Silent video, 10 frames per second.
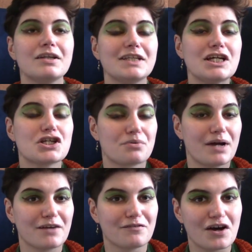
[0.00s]
the
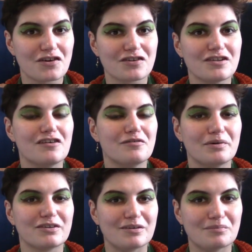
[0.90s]
Shrek version of
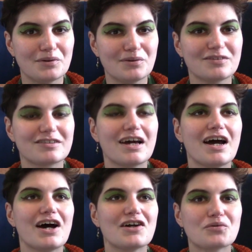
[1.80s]
Puss in Boots
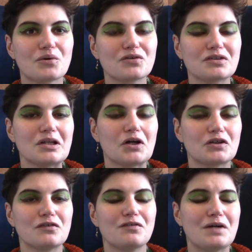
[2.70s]
draws a lot
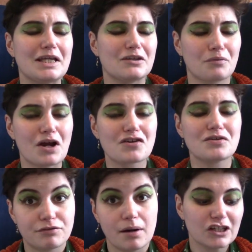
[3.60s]
of inspiration
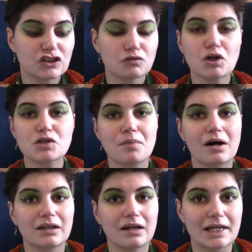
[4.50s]
from
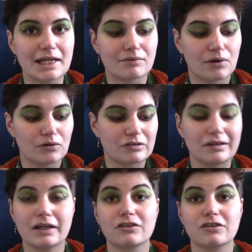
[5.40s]
swashbuckler heroes like